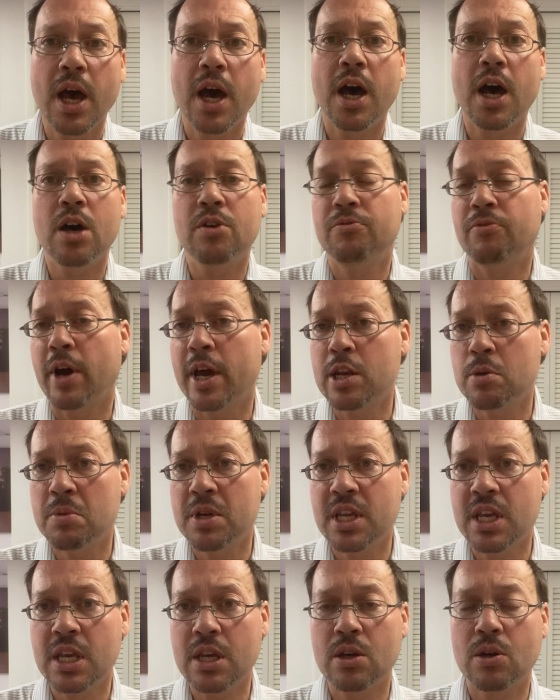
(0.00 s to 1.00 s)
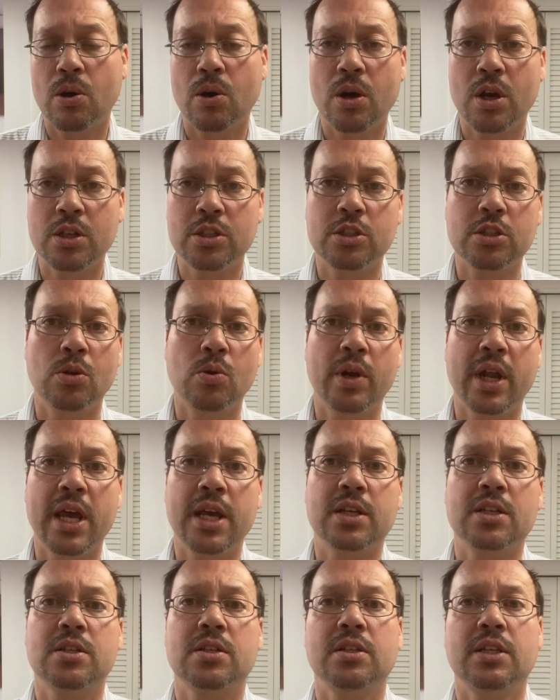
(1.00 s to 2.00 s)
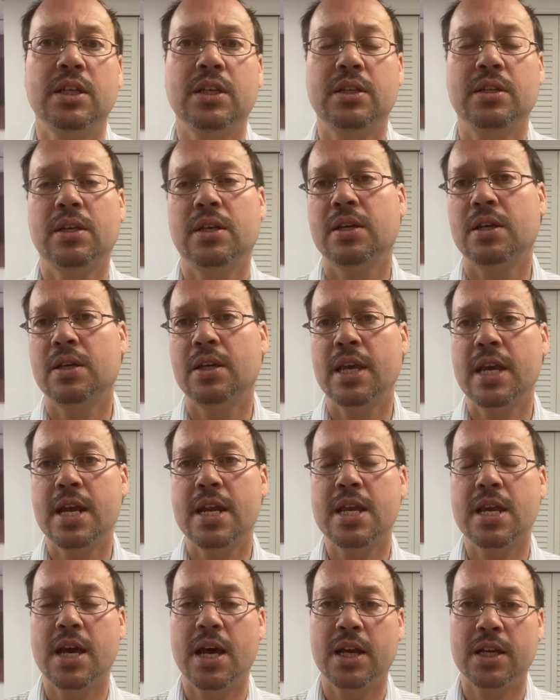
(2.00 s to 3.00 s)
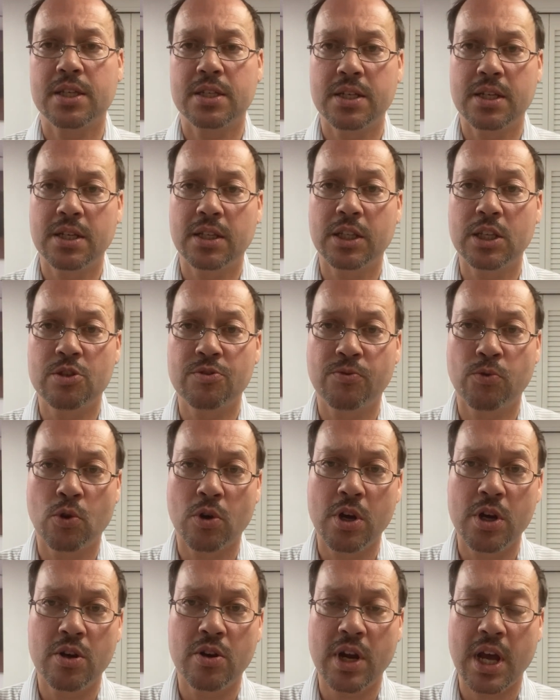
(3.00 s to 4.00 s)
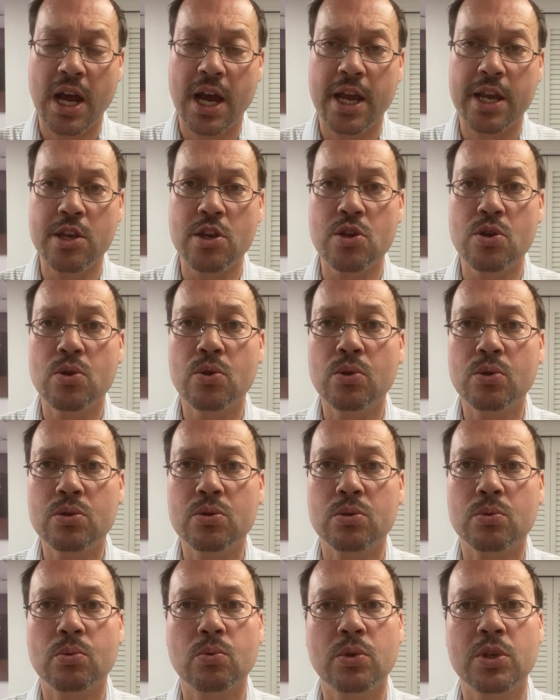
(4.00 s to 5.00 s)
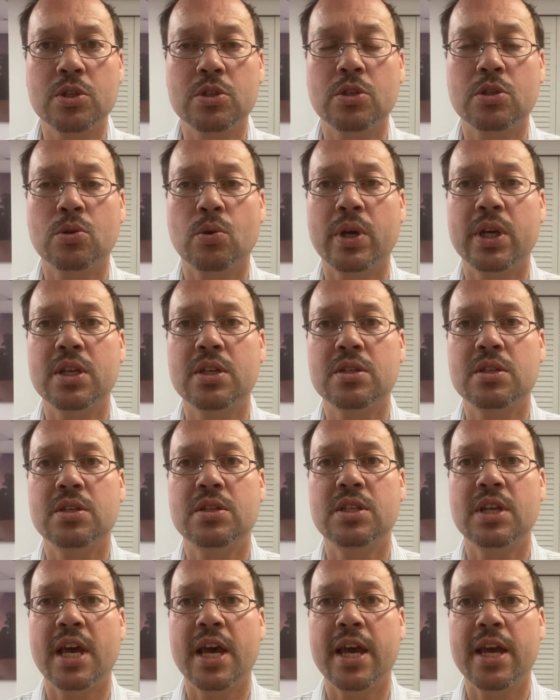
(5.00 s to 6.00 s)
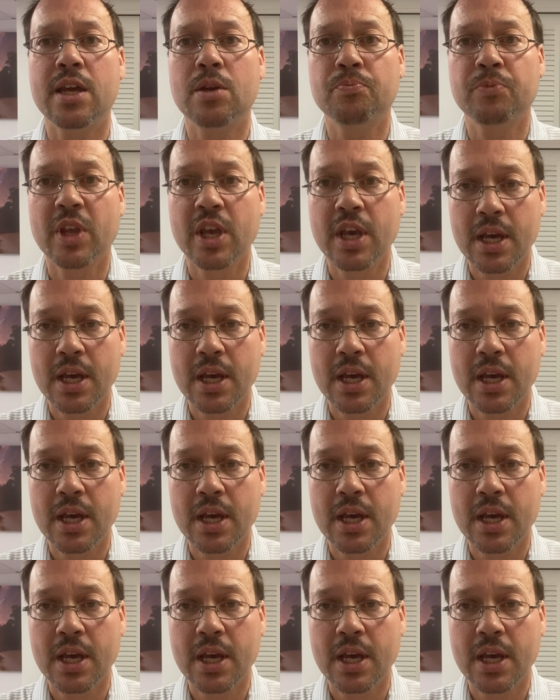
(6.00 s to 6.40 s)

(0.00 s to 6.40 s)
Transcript: Uh, vitamin E, also an excellent uh, antioxidant, at least four hundred I U's, once or twice a day.